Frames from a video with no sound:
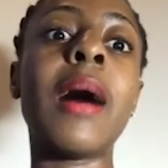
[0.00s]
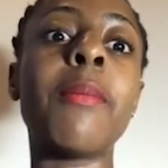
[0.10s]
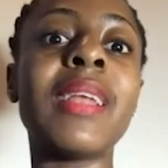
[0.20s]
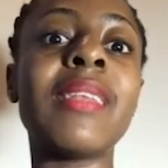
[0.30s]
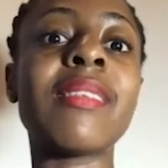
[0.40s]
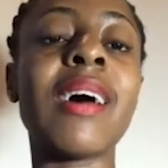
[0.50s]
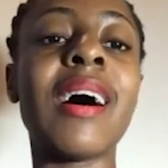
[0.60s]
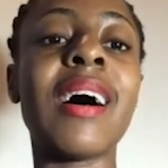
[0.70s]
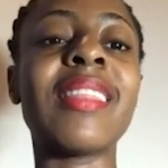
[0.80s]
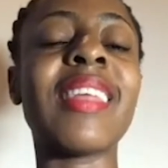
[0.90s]
But
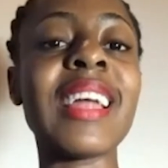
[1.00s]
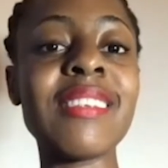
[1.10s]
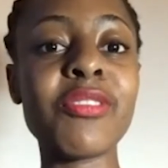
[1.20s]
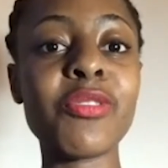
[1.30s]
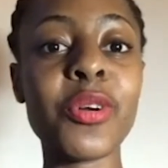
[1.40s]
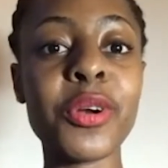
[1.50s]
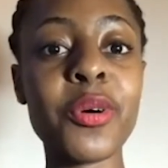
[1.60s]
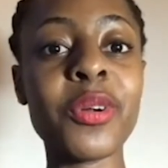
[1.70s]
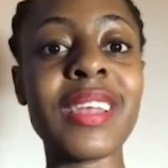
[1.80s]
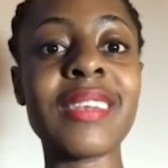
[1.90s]
that historical
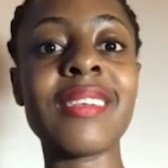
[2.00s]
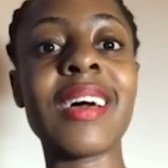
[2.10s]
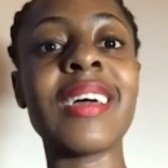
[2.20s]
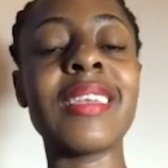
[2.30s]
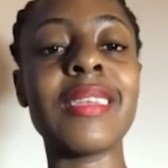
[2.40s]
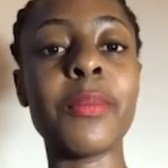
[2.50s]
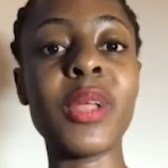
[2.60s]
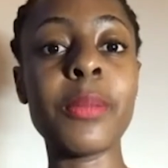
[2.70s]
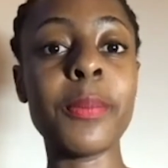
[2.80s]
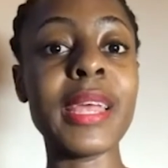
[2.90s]
data
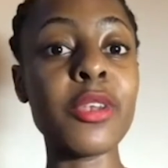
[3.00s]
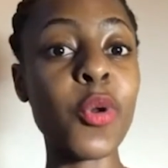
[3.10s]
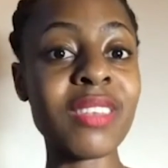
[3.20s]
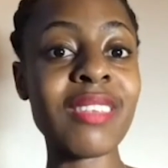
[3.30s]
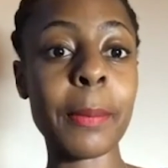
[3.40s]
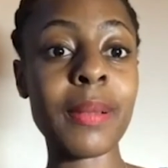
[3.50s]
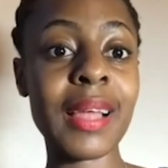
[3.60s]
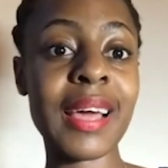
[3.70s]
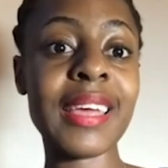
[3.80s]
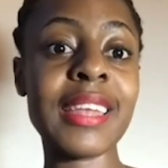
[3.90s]
may not
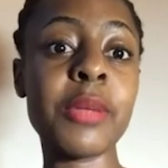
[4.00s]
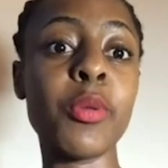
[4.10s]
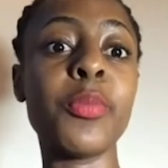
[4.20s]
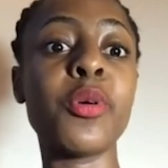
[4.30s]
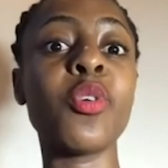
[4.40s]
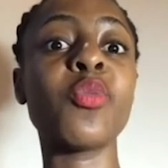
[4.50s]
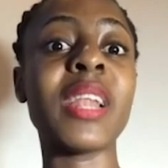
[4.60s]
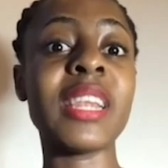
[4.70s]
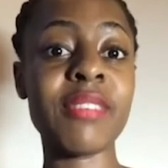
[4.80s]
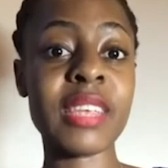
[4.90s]
apply anymore because we are
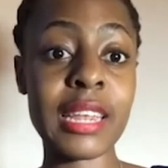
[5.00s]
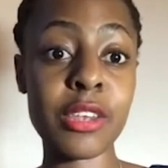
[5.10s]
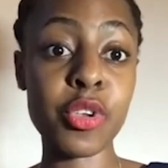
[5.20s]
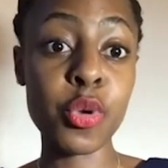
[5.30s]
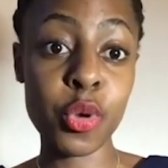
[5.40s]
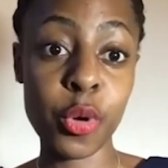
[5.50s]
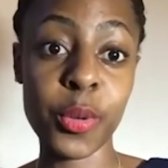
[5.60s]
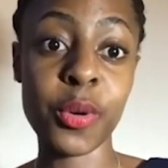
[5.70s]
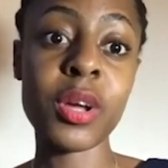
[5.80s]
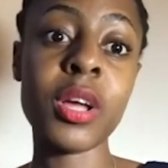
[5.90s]
living in a new
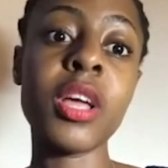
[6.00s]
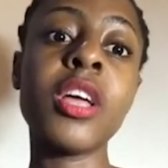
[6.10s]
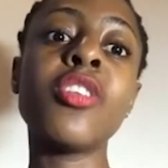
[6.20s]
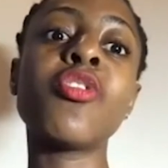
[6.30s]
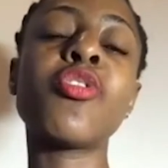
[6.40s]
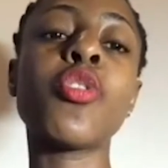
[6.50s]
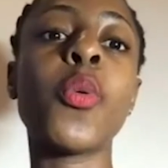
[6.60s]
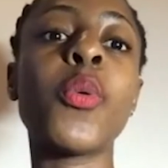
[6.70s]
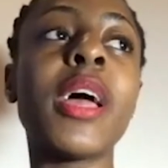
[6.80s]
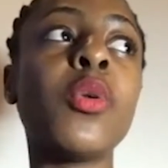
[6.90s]
normal. So
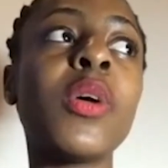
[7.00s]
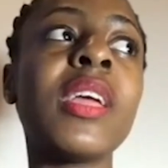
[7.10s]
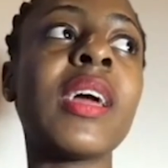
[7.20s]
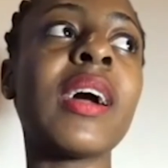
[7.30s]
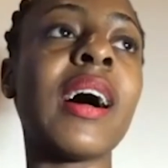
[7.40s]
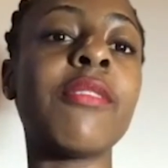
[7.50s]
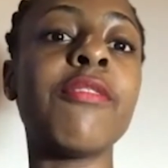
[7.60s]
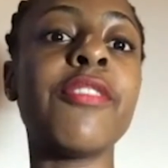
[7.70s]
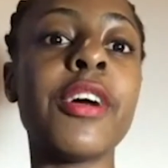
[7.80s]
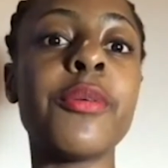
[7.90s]
we are looking at
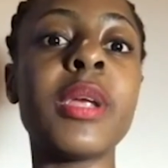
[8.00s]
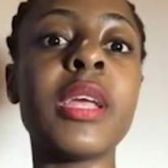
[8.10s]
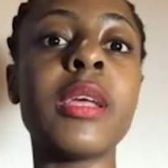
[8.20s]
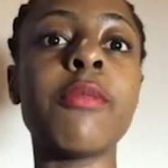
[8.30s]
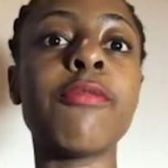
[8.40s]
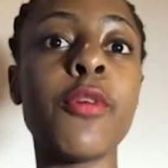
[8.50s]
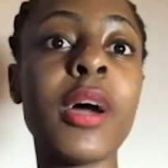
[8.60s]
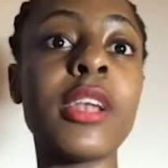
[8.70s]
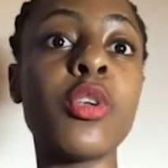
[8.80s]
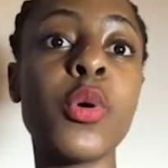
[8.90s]
very
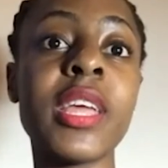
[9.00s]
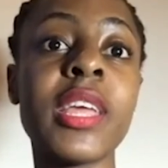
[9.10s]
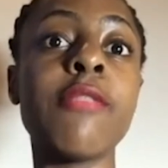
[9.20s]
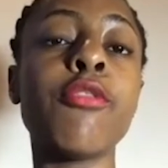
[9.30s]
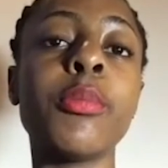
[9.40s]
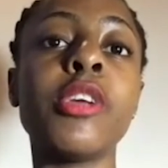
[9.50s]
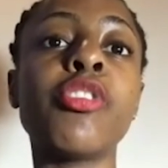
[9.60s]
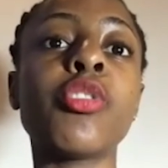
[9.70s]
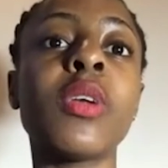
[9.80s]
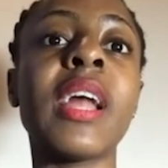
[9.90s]
forward-looking
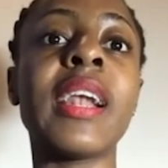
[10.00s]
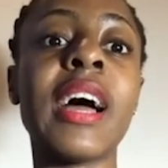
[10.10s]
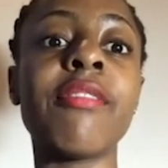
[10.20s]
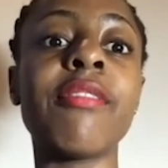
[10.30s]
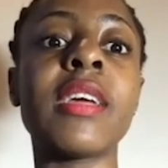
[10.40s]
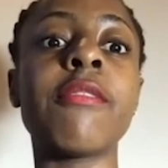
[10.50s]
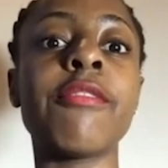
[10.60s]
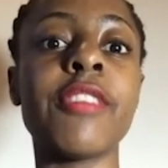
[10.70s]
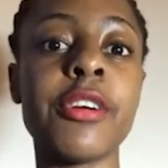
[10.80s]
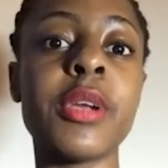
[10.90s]
information and having
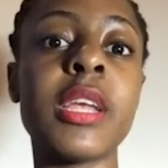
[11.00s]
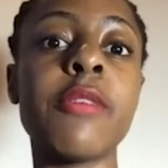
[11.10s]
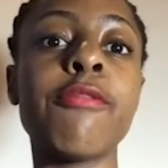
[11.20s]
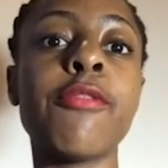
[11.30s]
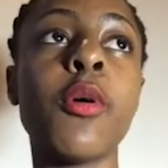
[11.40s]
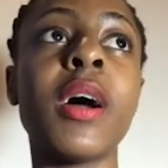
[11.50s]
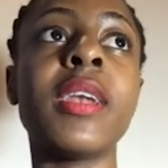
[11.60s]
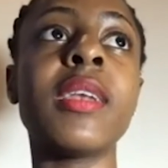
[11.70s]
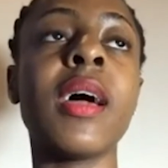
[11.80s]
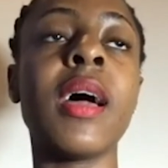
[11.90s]
very
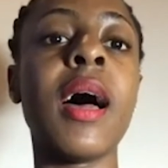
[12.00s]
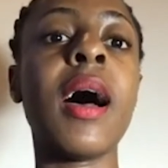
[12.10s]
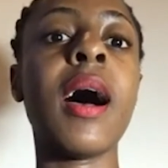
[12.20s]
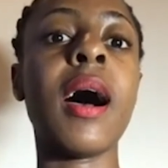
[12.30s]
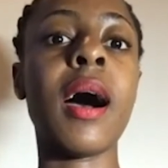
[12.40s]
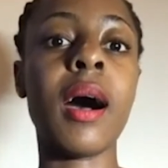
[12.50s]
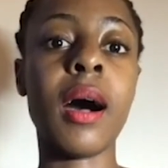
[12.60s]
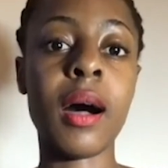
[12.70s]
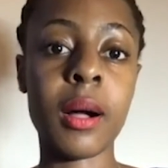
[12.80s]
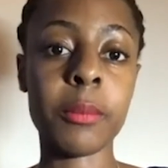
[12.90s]

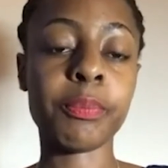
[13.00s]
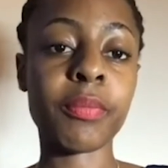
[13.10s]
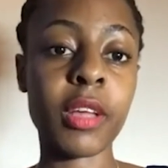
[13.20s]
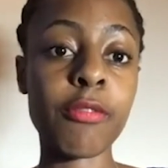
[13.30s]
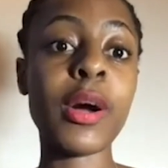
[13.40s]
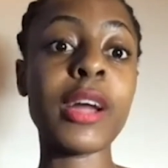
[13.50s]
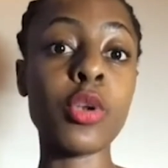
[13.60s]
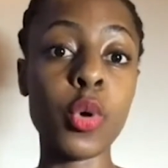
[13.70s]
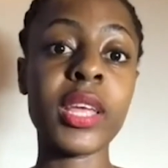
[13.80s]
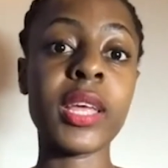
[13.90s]

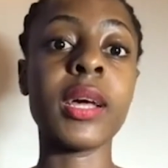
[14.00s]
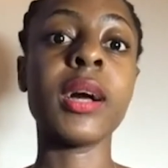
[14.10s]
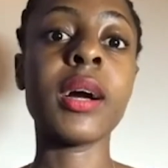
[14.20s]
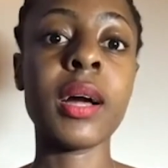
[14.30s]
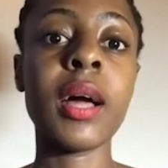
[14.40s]
forward-looking